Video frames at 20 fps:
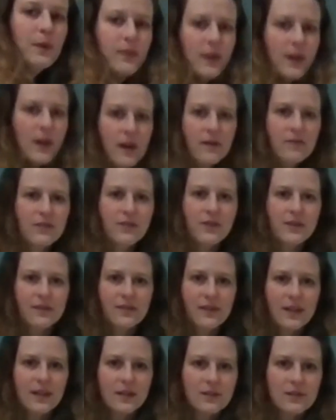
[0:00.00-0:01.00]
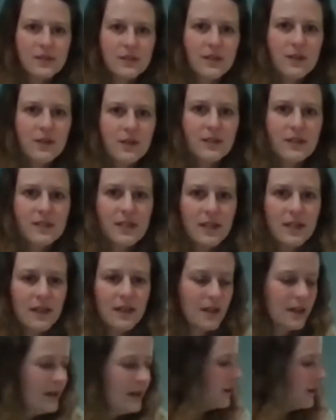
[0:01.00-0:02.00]
the cover is now
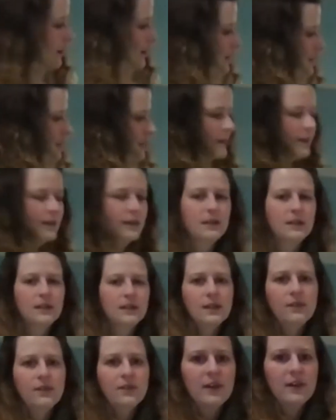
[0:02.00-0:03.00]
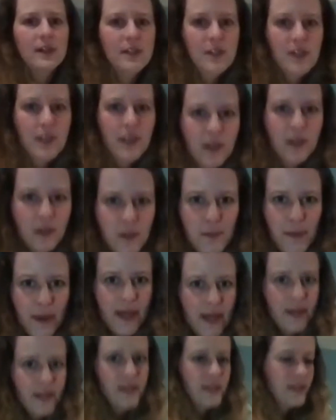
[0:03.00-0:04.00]
starting. If I show you the bed,